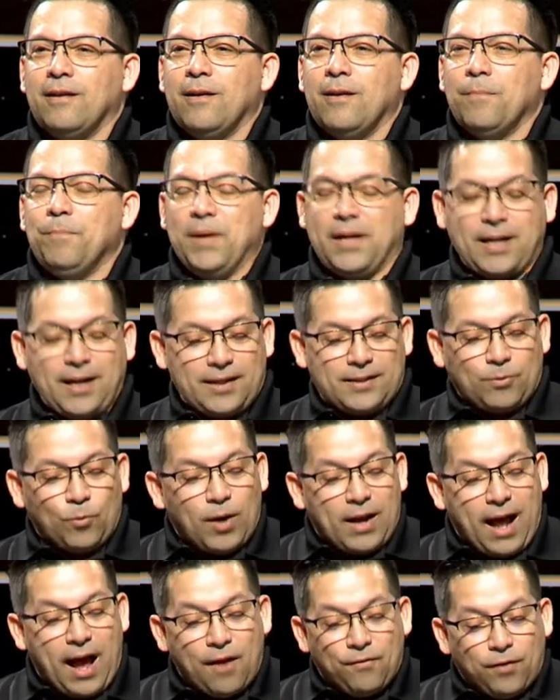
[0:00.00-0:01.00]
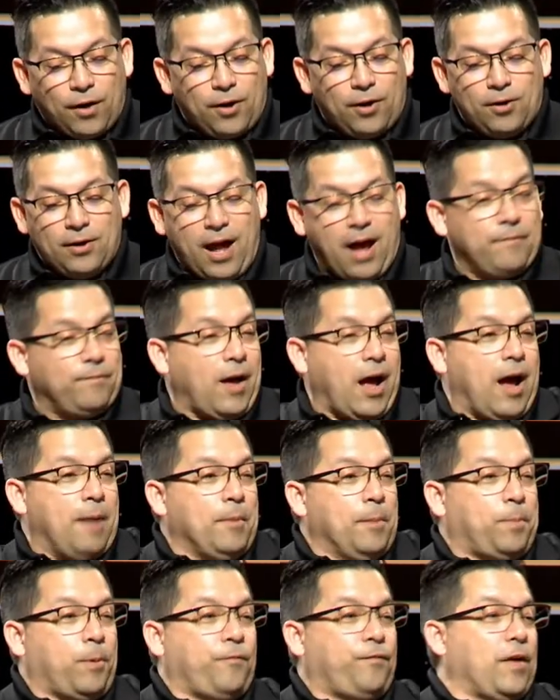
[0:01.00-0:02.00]
Because what I've learned, I'm, I'm a
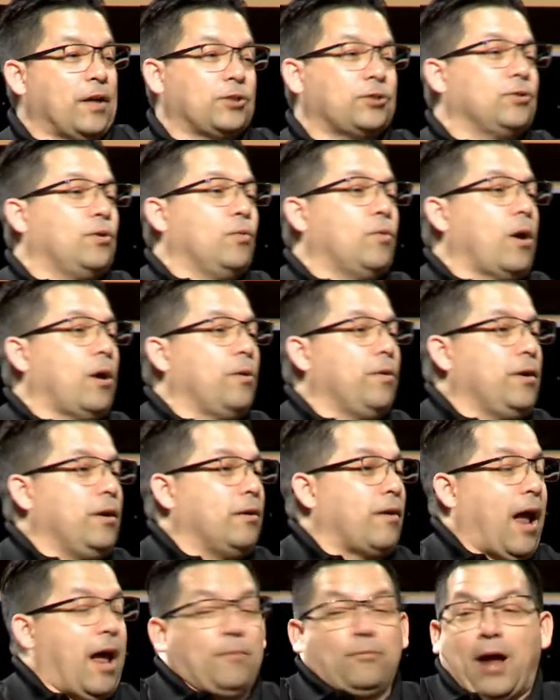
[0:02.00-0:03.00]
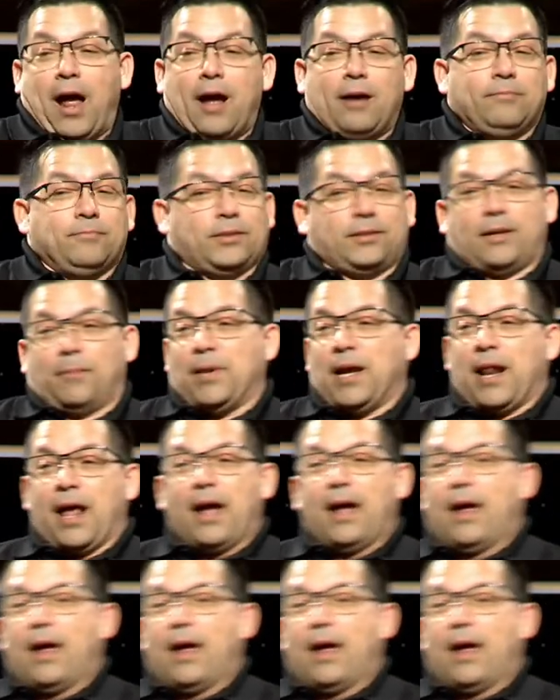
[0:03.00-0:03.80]
professional worrier. I'm, I'm, man, I